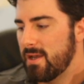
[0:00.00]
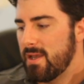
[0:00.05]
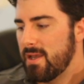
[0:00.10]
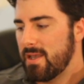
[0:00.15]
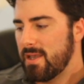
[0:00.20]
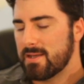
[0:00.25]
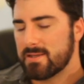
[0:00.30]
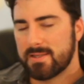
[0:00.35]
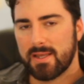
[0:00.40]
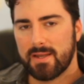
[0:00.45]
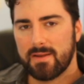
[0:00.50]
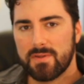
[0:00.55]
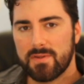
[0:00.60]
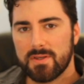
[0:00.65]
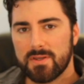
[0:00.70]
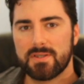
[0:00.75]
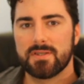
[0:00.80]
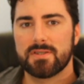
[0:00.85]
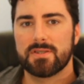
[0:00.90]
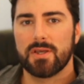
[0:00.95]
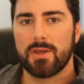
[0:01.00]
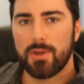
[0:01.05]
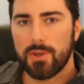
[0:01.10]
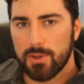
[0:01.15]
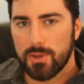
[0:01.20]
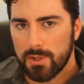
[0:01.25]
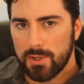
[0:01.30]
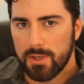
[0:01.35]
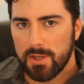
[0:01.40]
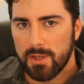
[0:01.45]
is that if this is
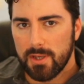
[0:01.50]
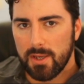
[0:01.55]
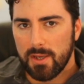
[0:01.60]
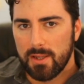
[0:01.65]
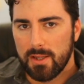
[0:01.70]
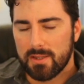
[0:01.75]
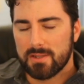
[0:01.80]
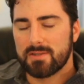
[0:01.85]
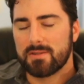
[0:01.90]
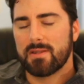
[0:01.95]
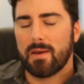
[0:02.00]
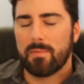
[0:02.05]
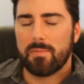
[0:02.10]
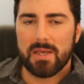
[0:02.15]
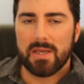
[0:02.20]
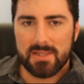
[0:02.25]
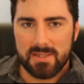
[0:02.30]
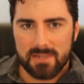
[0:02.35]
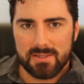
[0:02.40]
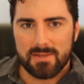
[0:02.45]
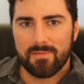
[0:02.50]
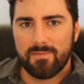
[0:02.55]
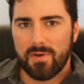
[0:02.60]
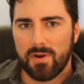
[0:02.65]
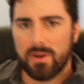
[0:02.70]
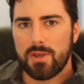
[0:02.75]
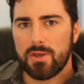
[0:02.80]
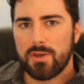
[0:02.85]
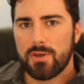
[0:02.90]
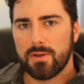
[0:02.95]
that makes this a
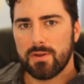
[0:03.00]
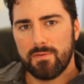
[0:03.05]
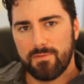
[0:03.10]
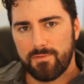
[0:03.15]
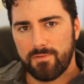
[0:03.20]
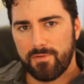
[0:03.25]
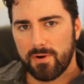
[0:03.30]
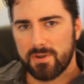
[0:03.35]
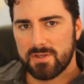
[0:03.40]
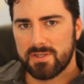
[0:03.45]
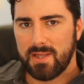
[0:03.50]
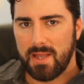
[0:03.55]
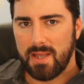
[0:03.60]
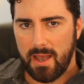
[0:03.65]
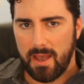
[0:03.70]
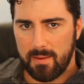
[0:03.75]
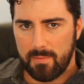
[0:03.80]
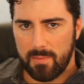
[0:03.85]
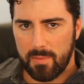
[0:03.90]
very good first-time